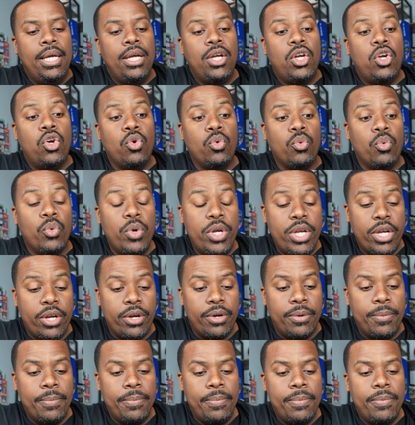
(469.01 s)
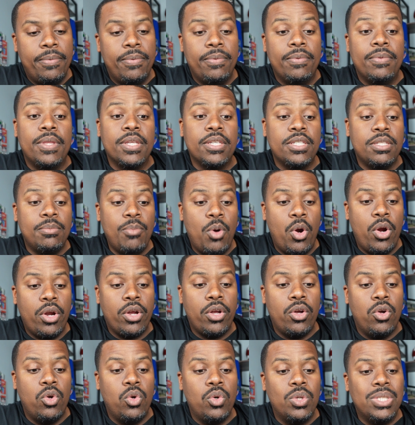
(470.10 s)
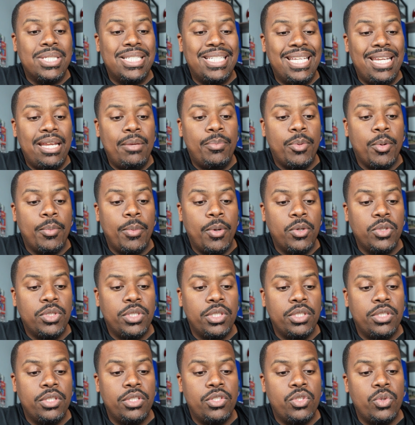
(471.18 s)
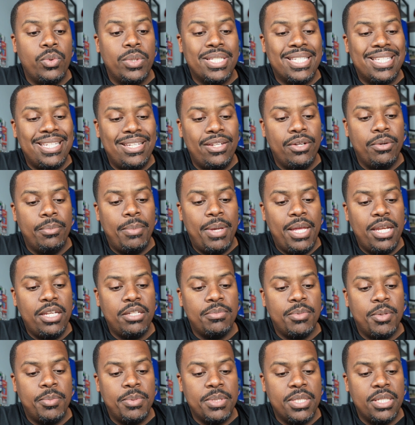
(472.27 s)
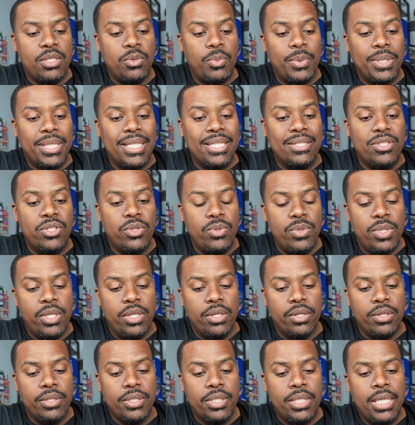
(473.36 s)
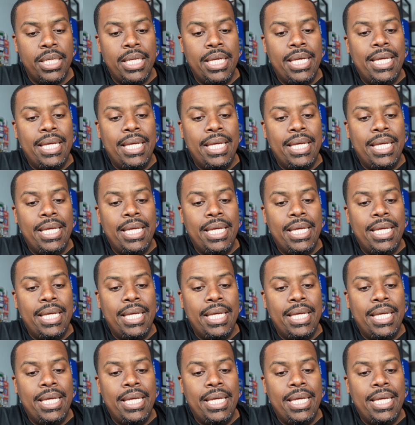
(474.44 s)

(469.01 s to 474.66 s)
Career. The SMART goal is get a promotion to a senior management position within 2 years.